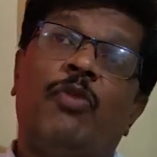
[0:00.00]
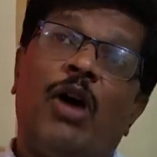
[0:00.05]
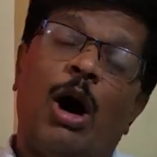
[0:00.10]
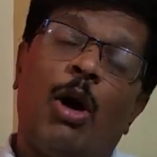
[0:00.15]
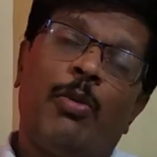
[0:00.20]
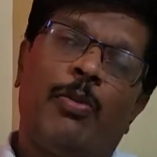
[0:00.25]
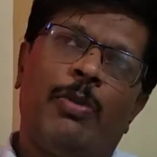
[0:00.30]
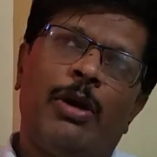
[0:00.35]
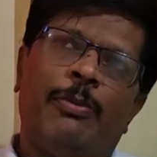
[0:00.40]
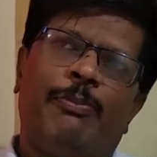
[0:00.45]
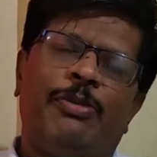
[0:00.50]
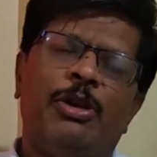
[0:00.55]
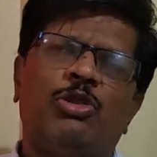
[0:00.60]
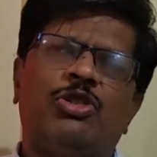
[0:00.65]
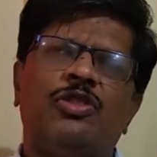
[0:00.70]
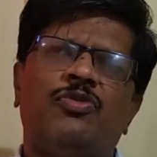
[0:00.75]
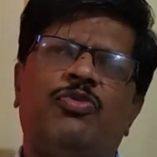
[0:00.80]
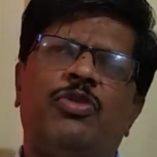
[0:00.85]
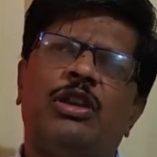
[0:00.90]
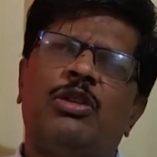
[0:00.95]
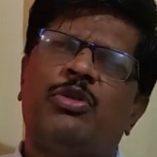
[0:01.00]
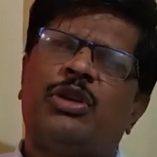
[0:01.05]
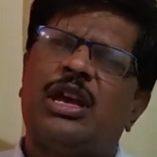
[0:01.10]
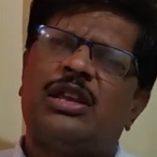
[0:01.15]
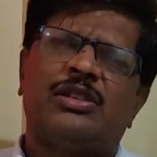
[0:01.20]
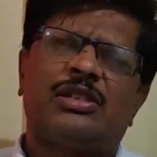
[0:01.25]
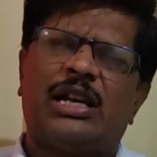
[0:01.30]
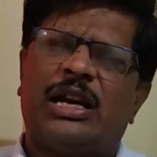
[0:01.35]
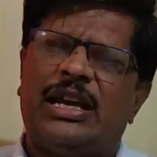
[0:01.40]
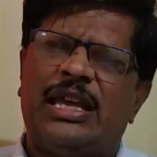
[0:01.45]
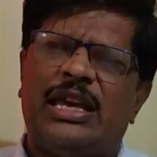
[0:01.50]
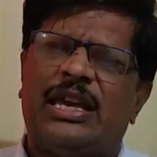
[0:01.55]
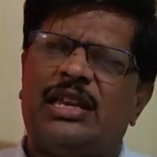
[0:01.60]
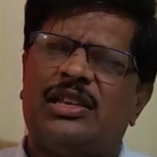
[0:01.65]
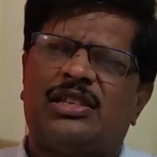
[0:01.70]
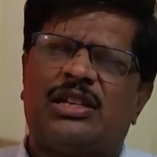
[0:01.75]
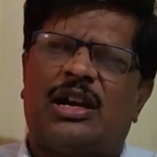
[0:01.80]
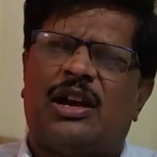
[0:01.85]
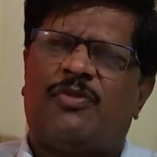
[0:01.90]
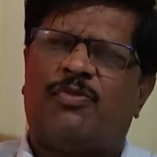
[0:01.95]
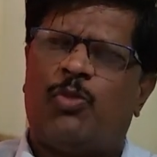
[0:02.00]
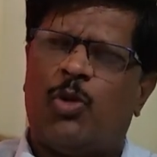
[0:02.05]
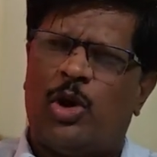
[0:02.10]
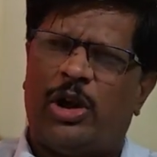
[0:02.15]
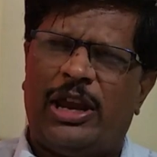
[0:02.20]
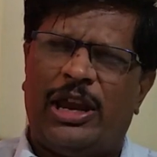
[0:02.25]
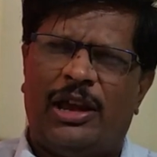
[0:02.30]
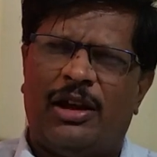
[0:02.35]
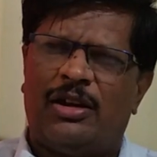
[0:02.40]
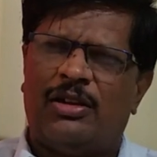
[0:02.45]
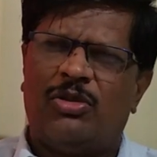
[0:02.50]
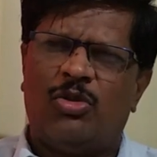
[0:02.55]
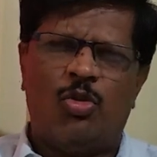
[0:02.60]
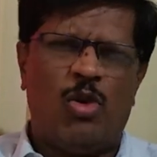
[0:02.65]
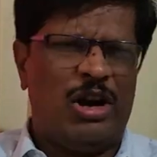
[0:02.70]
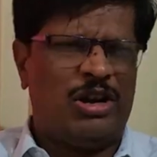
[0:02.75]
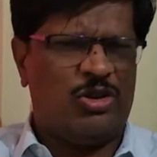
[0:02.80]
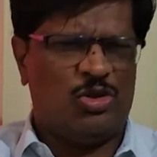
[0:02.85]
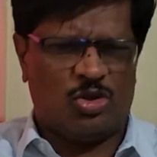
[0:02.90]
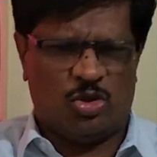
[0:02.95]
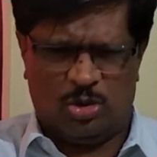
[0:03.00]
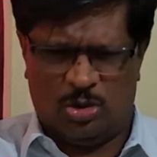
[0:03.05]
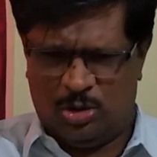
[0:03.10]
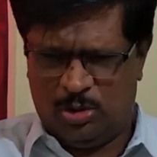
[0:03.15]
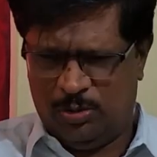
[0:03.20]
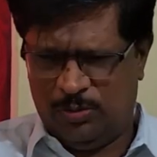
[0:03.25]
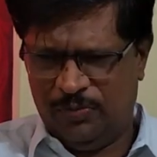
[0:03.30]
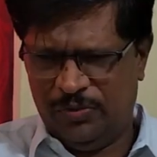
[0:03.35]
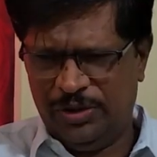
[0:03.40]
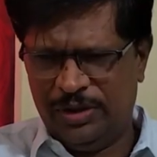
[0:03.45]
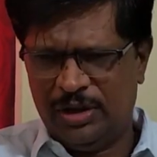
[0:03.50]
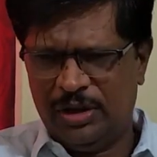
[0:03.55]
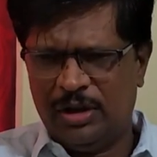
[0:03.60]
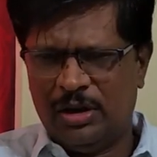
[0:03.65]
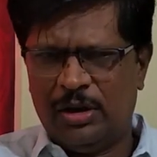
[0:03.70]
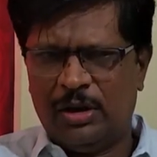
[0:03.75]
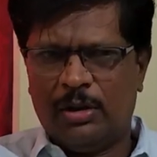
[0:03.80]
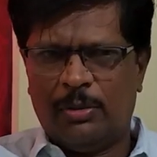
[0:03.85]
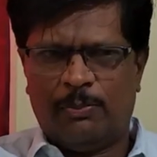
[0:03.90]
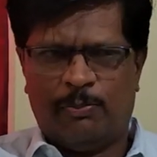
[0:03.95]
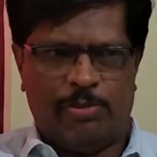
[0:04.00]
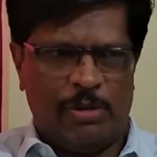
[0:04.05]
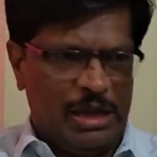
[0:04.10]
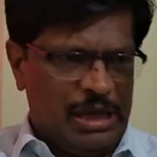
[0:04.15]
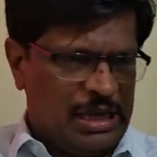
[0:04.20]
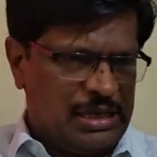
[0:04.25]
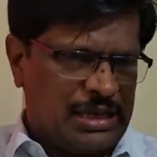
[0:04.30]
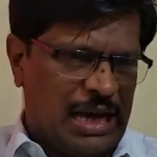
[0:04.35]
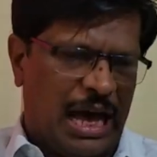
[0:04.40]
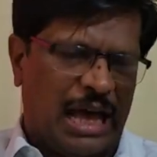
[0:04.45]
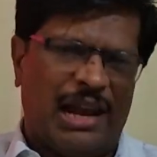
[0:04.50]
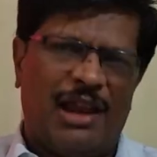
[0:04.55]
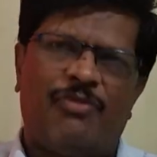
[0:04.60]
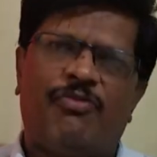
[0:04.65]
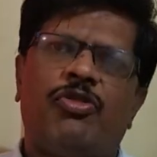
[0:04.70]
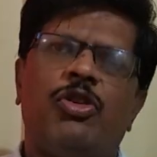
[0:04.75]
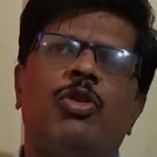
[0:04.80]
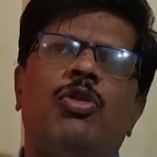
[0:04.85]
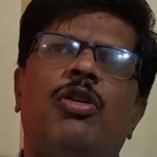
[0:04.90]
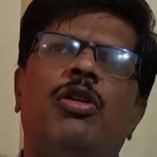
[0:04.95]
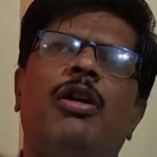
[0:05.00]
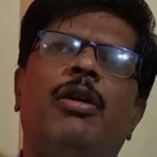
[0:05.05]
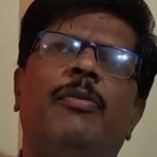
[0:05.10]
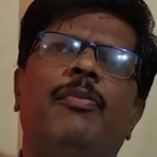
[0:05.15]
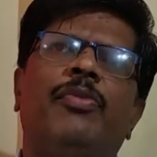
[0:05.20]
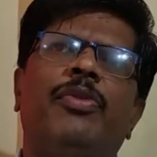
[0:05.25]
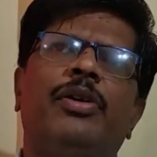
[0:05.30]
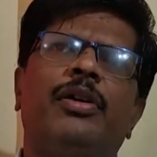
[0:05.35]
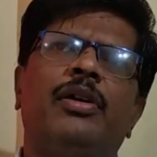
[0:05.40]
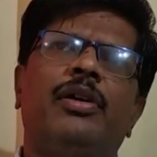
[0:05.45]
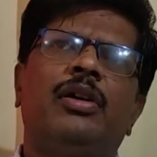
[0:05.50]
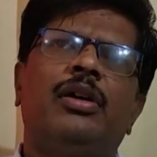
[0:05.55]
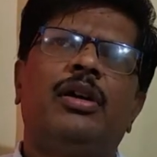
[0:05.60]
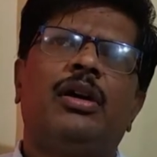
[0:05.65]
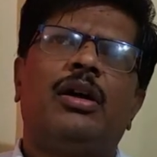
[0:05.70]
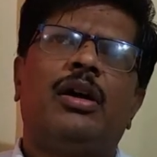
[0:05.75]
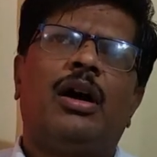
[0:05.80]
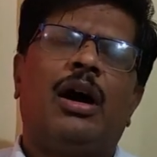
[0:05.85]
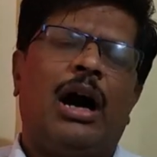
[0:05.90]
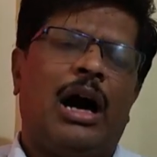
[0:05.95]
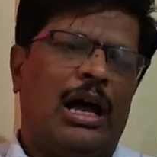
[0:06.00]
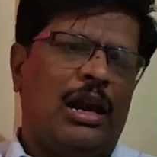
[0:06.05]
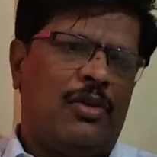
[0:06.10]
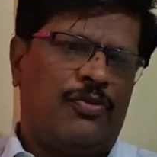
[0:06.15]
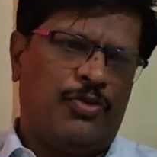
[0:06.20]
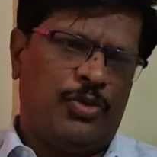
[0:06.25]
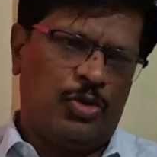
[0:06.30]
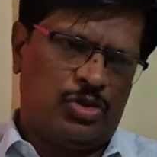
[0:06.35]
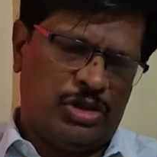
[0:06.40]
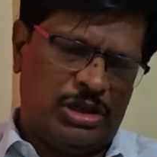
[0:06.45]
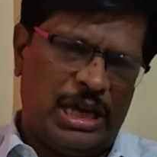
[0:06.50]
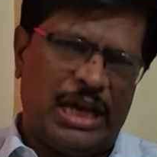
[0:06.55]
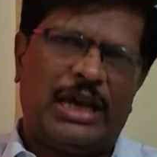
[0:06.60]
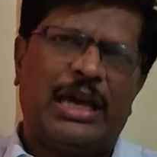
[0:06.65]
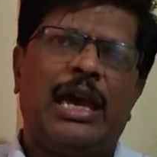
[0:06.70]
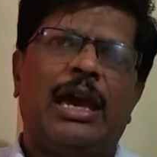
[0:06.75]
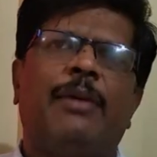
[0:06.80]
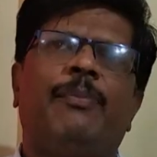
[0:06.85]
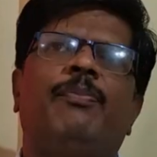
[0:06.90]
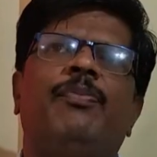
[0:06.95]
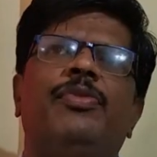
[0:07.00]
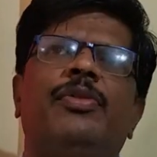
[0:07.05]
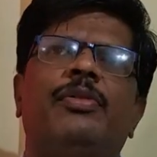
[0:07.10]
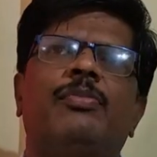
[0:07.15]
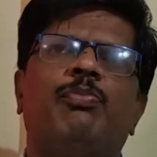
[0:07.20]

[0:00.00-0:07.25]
How beautifully you can study instead of boring. What you should do? Please, all of you take a